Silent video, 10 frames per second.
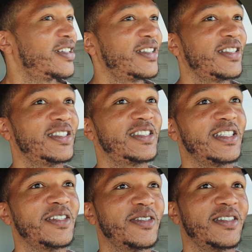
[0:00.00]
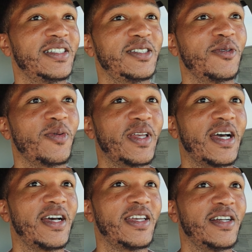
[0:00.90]
Let's see what we
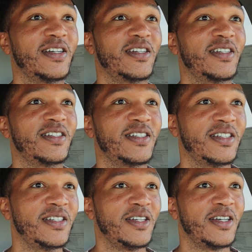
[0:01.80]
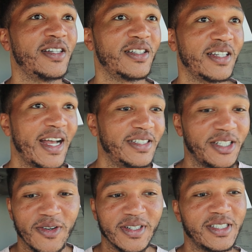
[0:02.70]
got here. Last
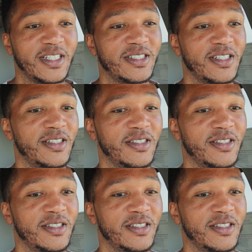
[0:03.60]
0 to 60.